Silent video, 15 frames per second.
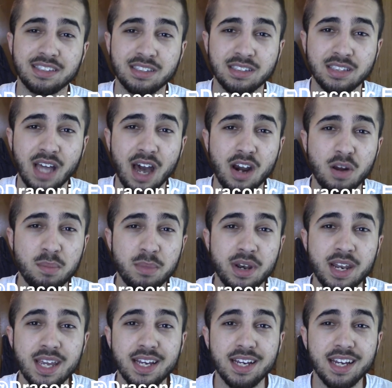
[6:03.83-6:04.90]

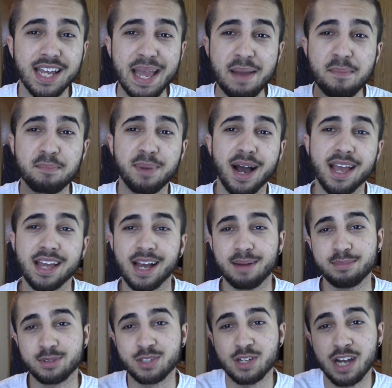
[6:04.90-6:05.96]
Dominic Empire.
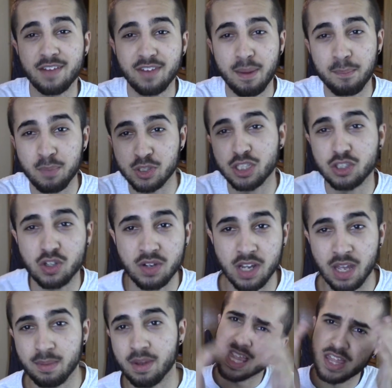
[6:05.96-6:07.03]
I'm sorry if I butchered your
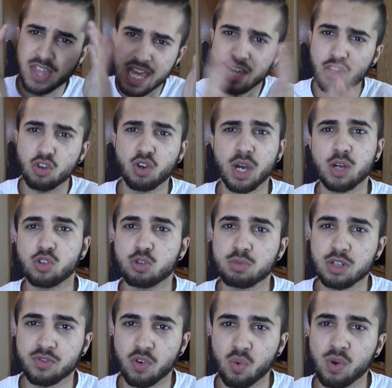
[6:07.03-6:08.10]
name. Thank you guys so
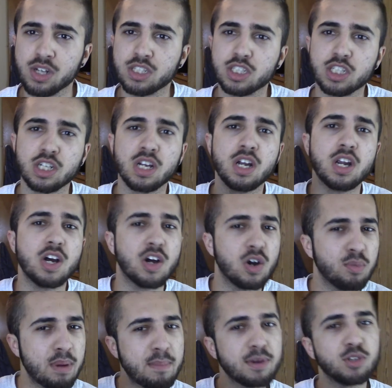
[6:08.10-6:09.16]
much for watching.
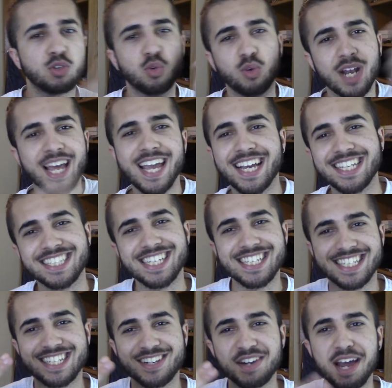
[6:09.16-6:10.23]
Remember to like,
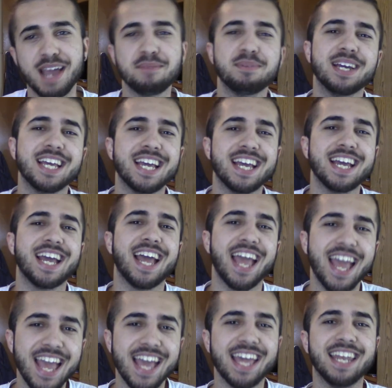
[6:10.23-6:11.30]
subscribe,
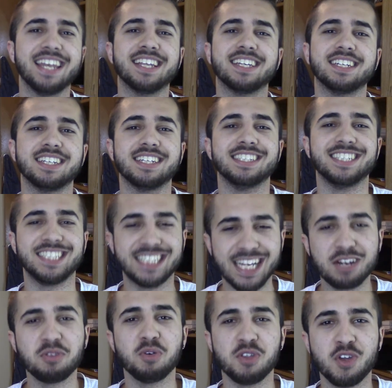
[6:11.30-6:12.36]
and
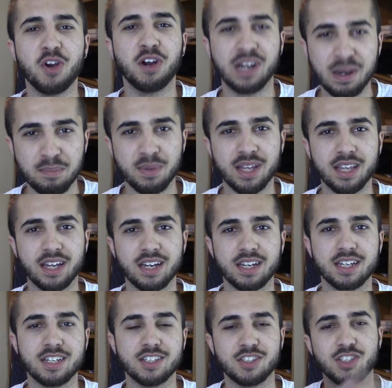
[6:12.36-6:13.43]
share it with your grandmother.
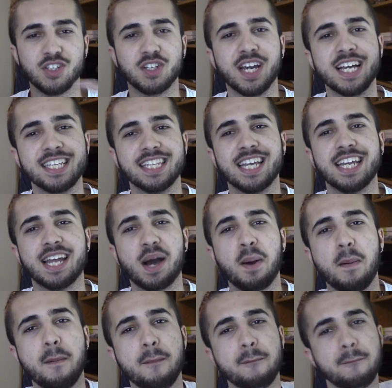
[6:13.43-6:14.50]
See you guys later.
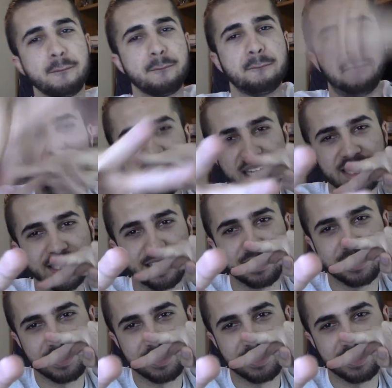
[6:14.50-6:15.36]
Peace.